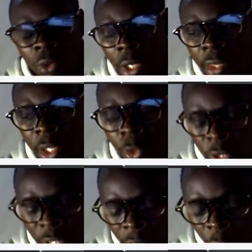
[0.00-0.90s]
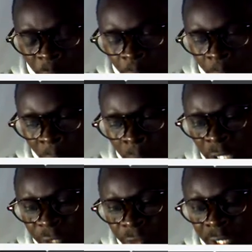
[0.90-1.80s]
that will now be a place
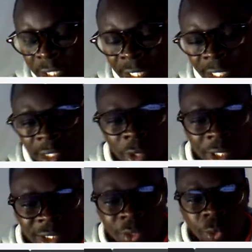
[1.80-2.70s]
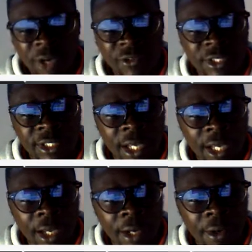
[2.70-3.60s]
for a slider. You can see we have a
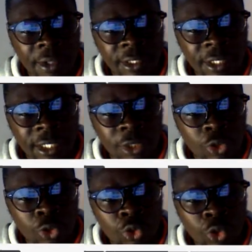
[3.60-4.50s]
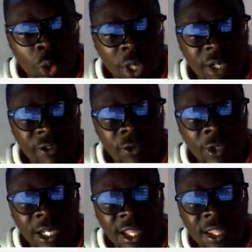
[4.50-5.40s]
slider. So do you want a full
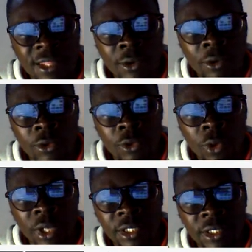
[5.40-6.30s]
length, or you want